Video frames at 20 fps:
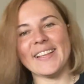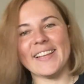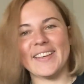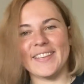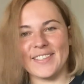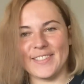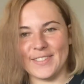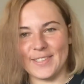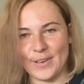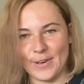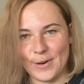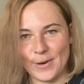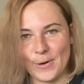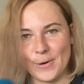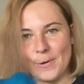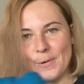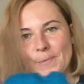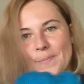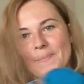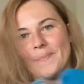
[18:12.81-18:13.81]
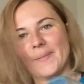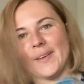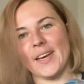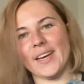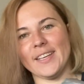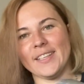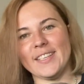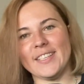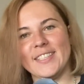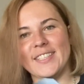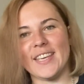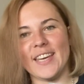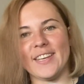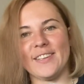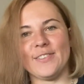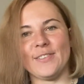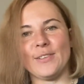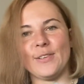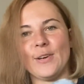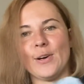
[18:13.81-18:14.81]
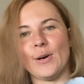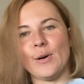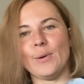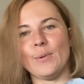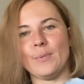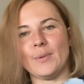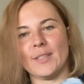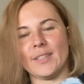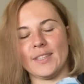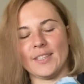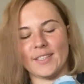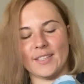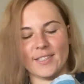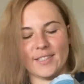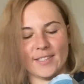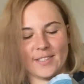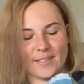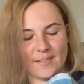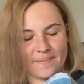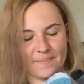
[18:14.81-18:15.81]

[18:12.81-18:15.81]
So I decided to go with this